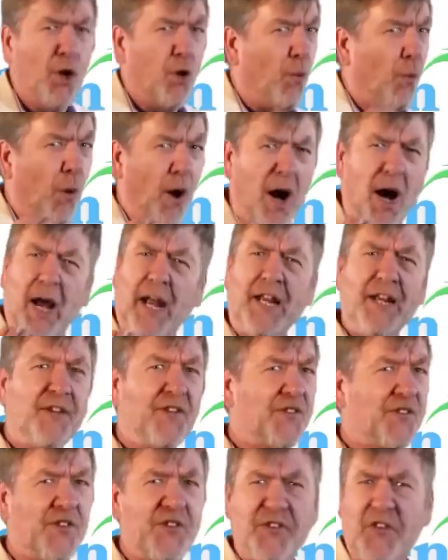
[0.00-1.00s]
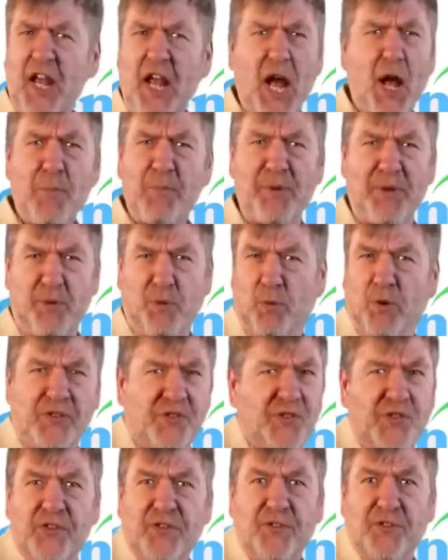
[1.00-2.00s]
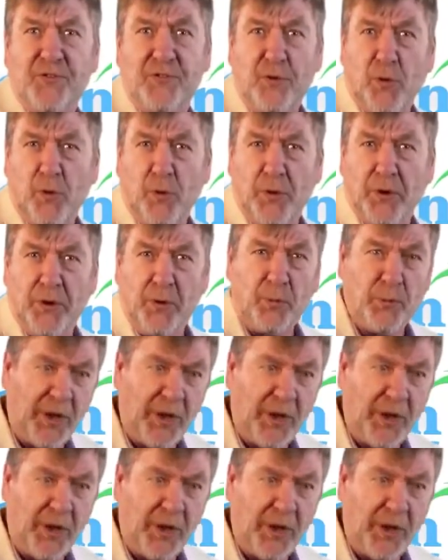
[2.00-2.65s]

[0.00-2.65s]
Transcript: Why does this happen? What's this for?